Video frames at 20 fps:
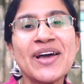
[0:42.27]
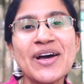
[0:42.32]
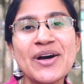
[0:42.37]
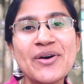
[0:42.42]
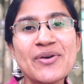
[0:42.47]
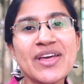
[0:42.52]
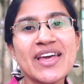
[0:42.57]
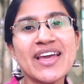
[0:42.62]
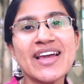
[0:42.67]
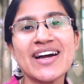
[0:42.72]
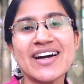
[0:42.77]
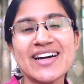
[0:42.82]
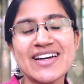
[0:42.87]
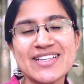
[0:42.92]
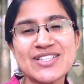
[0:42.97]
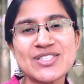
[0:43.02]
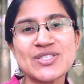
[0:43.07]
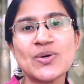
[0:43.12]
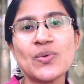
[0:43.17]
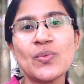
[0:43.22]
Okay
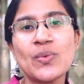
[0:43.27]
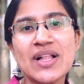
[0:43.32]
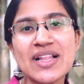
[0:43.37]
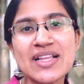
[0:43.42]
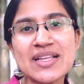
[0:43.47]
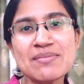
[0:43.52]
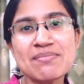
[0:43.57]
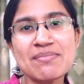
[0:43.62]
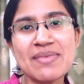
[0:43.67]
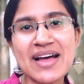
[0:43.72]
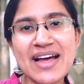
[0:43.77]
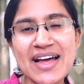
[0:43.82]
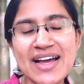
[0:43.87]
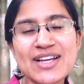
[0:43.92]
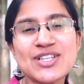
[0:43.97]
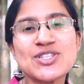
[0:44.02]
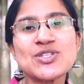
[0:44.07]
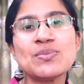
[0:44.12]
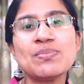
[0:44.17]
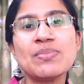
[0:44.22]
guys, so welcome
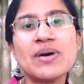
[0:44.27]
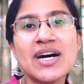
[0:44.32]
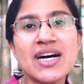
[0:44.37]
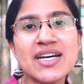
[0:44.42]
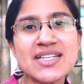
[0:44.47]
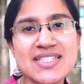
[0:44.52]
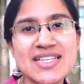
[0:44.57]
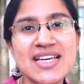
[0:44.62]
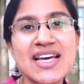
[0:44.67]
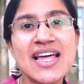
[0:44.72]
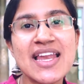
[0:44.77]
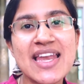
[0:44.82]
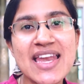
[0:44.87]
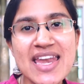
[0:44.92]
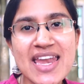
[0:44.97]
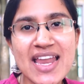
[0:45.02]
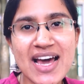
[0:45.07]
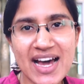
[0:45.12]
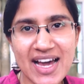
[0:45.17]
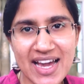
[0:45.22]
back to part
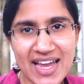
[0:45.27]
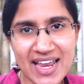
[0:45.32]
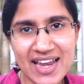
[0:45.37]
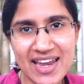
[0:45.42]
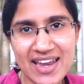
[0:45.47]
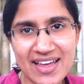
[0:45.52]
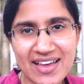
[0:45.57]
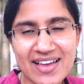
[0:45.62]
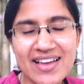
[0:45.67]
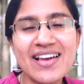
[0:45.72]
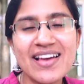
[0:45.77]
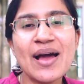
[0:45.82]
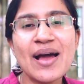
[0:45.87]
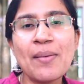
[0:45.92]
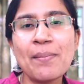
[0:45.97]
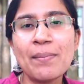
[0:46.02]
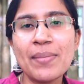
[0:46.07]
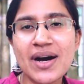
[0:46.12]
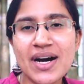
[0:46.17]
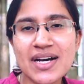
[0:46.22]
9.
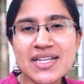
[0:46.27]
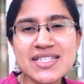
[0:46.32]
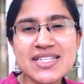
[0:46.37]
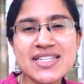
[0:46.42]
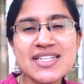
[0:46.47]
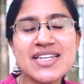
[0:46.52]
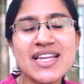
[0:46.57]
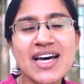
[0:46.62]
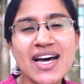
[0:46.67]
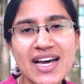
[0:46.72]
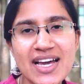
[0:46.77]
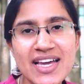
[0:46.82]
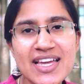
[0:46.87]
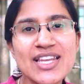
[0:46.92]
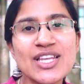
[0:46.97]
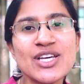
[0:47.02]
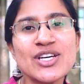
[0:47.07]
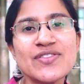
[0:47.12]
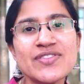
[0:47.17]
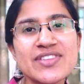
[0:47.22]
Part
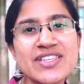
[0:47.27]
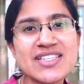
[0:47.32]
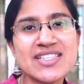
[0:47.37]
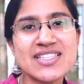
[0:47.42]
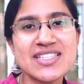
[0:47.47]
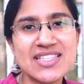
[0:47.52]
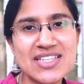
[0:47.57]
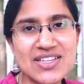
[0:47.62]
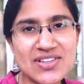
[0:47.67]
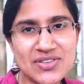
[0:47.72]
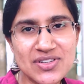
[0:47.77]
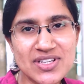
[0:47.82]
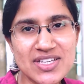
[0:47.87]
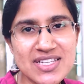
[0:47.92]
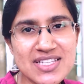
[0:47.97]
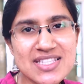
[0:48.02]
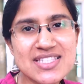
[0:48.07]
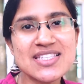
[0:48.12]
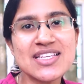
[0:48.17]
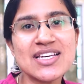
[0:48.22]
9 of the
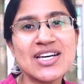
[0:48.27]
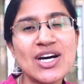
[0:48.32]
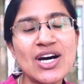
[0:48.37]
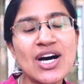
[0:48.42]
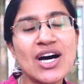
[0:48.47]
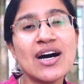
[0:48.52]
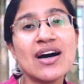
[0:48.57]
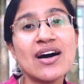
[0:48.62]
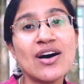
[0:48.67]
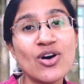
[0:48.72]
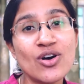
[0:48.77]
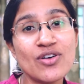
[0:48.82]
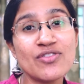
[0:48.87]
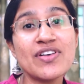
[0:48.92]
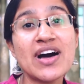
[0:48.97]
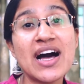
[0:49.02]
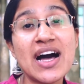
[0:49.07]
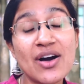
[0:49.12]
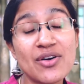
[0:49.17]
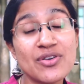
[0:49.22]
series
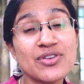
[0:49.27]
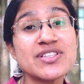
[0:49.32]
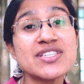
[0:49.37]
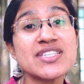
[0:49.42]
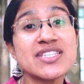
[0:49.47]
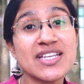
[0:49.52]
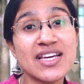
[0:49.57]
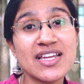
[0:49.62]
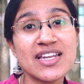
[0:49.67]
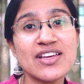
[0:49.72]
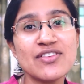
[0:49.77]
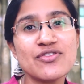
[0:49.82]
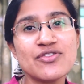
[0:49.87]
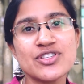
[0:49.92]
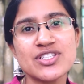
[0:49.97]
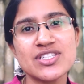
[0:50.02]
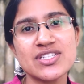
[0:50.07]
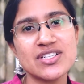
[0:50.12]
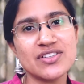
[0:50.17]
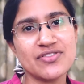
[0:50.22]
of how to study for
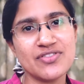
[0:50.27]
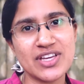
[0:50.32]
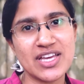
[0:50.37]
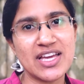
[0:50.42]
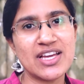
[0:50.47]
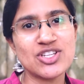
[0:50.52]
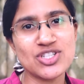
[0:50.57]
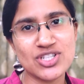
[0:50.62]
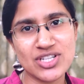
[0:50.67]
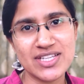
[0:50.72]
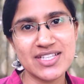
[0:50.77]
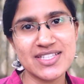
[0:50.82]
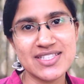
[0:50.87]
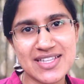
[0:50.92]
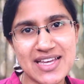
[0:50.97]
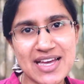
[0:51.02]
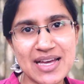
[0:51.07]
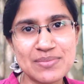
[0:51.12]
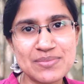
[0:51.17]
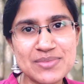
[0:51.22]
certification
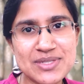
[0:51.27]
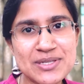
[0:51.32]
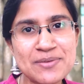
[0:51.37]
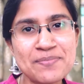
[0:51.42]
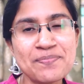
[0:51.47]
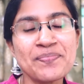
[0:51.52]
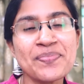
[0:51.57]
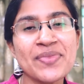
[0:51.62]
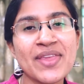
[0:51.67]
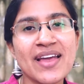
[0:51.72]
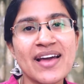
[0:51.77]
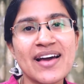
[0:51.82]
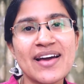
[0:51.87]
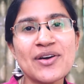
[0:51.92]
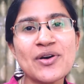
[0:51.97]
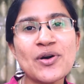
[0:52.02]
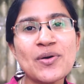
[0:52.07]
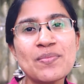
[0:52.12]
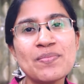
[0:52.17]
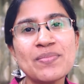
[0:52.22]
exams. I
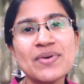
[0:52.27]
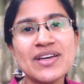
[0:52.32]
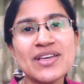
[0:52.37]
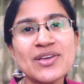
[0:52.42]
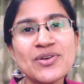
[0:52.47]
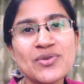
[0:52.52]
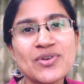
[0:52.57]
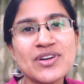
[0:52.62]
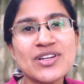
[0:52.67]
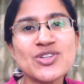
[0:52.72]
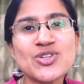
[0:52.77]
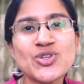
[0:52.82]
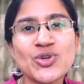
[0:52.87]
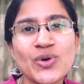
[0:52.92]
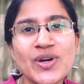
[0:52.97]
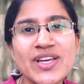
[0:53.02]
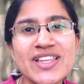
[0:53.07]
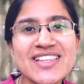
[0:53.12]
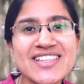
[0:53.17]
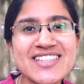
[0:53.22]
hope you're
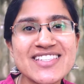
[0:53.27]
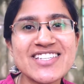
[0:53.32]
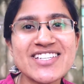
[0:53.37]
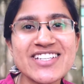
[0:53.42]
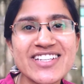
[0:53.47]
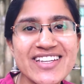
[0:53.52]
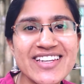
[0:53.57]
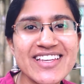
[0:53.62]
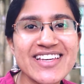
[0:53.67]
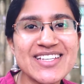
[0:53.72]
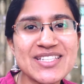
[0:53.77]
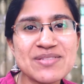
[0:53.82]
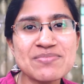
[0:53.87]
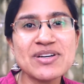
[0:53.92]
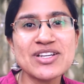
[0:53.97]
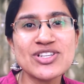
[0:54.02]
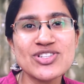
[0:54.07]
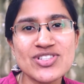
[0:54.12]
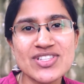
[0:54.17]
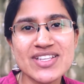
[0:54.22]
enjoying this journey as
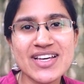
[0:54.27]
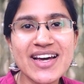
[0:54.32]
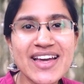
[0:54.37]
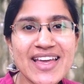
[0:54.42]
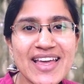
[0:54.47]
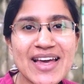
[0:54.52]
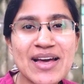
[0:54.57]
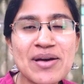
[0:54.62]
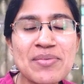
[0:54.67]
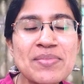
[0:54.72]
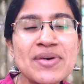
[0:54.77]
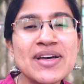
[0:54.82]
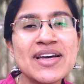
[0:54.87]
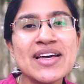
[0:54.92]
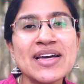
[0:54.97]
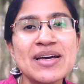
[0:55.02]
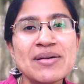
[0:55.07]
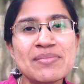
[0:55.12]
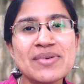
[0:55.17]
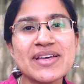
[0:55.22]
much as I am,
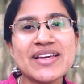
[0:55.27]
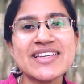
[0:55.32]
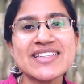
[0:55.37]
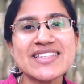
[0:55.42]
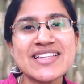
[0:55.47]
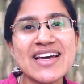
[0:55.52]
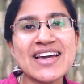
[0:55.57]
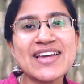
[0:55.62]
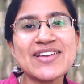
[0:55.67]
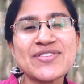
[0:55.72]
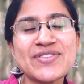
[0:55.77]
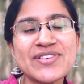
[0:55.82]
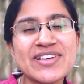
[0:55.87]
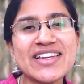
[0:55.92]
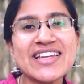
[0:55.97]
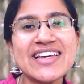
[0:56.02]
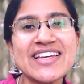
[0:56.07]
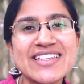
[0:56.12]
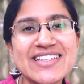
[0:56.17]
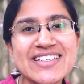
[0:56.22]
because I
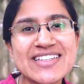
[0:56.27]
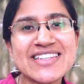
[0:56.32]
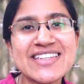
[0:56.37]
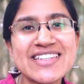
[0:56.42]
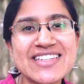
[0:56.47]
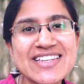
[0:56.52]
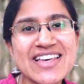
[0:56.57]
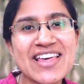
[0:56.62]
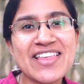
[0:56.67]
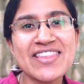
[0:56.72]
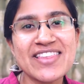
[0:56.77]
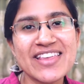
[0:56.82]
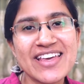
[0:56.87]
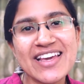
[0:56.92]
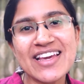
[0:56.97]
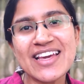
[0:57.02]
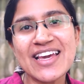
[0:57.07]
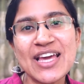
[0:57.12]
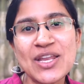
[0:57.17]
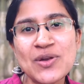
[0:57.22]
really didn't
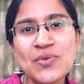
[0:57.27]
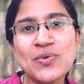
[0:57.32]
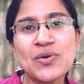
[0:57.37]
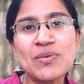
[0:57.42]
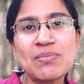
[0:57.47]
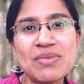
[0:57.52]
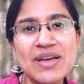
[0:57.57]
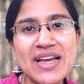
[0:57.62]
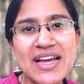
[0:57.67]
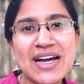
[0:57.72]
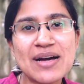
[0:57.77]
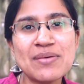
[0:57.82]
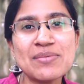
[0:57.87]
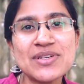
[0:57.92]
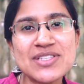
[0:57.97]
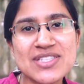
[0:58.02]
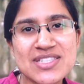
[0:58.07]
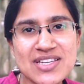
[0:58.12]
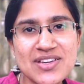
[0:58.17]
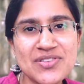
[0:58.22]
think it would become
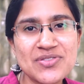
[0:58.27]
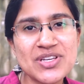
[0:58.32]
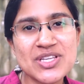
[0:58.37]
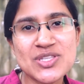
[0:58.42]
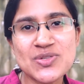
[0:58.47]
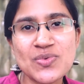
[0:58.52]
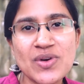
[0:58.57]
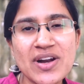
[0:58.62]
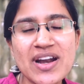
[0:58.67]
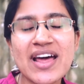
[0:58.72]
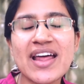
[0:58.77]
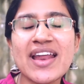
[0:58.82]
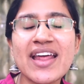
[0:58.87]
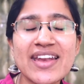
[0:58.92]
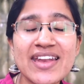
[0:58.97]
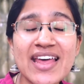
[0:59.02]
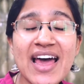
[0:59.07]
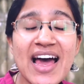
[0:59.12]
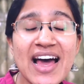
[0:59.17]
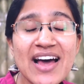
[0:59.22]
a series where
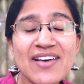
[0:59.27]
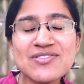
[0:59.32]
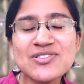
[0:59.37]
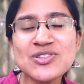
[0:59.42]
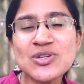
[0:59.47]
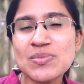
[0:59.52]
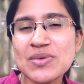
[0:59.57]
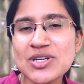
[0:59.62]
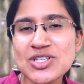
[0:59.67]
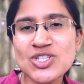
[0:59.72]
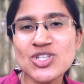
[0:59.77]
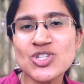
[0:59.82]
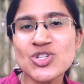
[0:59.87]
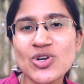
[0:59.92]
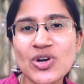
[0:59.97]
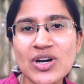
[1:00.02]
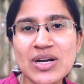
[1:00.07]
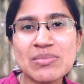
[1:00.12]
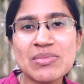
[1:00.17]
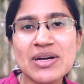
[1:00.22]
I'd have so much to
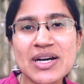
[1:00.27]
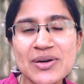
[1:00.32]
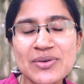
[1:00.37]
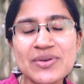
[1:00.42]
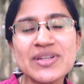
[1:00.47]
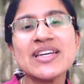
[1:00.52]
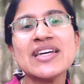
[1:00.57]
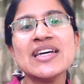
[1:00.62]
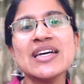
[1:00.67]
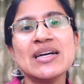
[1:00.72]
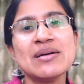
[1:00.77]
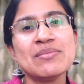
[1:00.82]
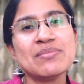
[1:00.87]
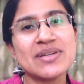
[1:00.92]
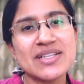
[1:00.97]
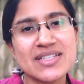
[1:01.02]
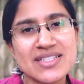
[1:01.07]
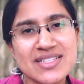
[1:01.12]
talk about, but it